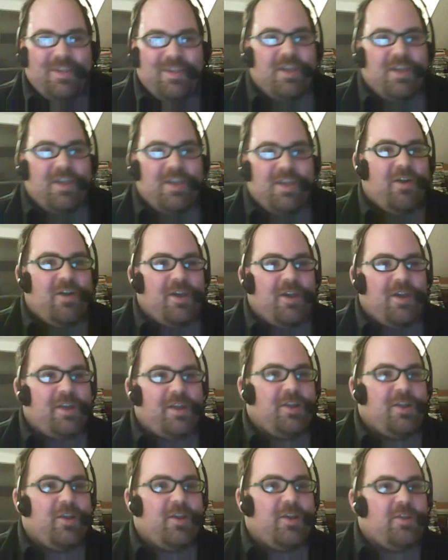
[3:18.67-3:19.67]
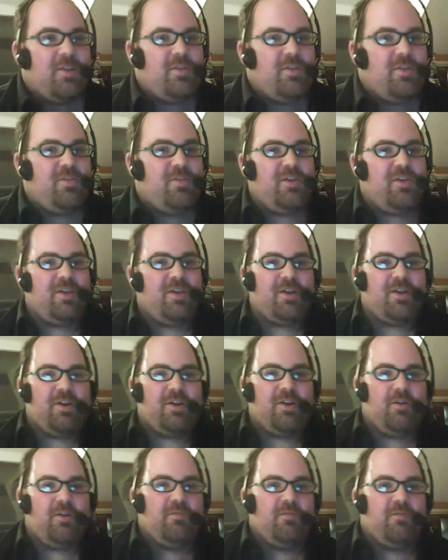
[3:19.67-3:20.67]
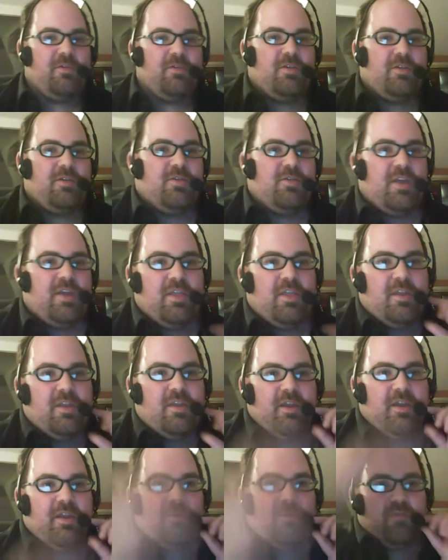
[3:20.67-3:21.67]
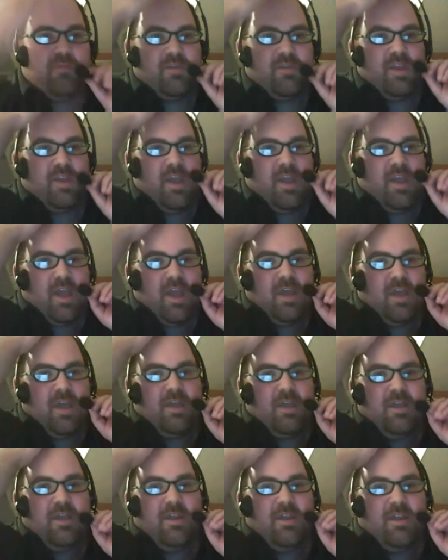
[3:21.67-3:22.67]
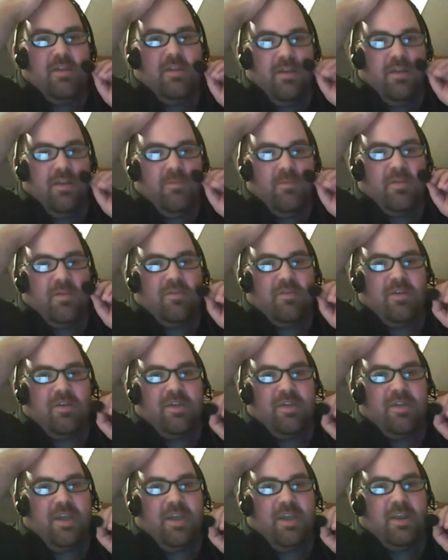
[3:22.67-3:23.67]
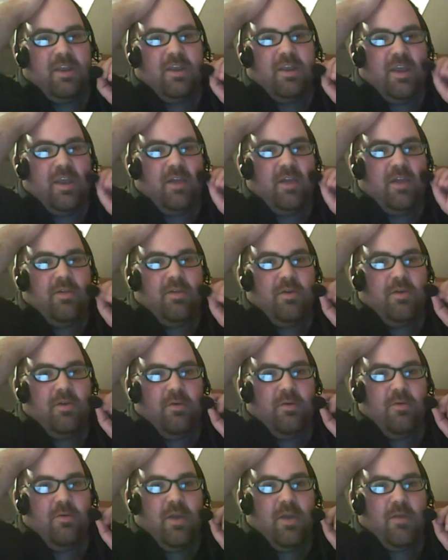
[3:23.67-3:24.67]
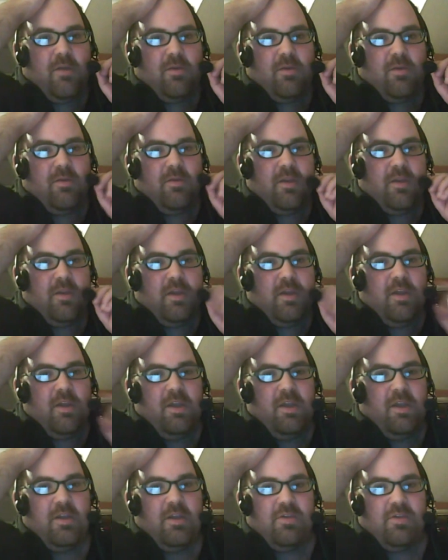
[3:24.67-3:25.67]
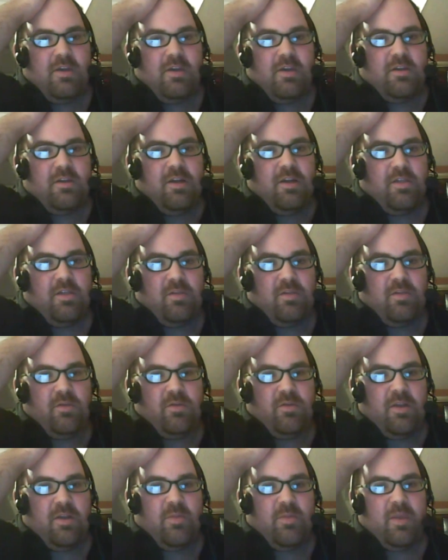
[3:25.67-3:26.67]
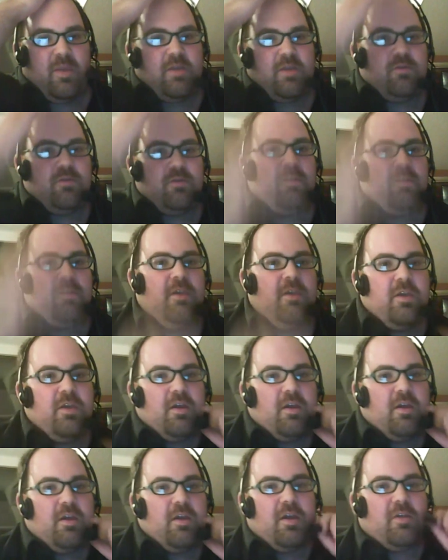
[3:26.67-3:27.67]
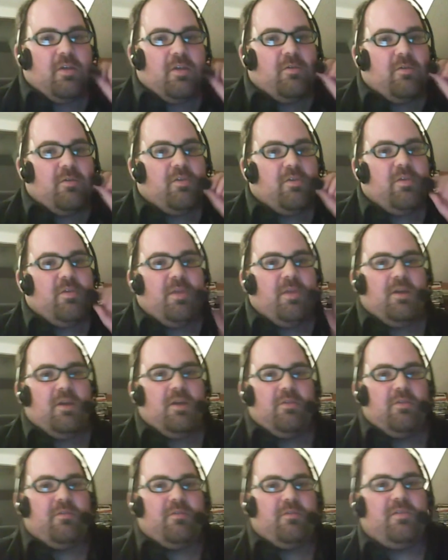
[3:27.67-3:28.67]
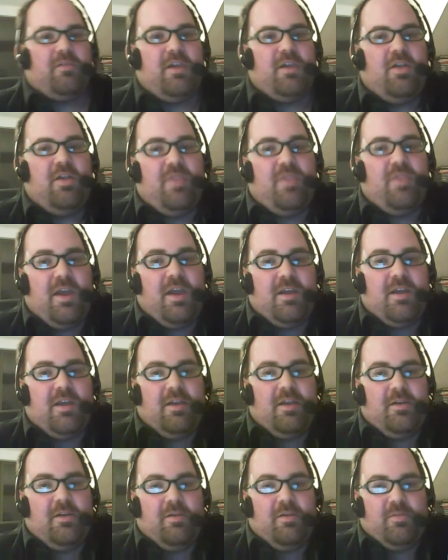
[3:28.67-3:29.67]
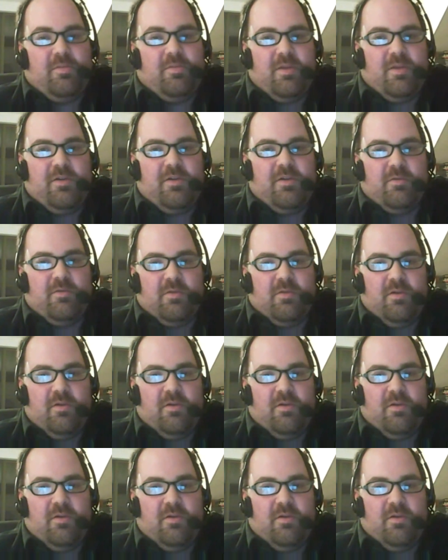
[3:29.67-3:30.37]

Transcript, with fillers: All right, let's see here. Over in the chat tonight, we've got Miss Trace Keaton. Hello, how are you tonight? John Costins, you're on the panel. Uh, scroll saw patterns for sale. That is Michael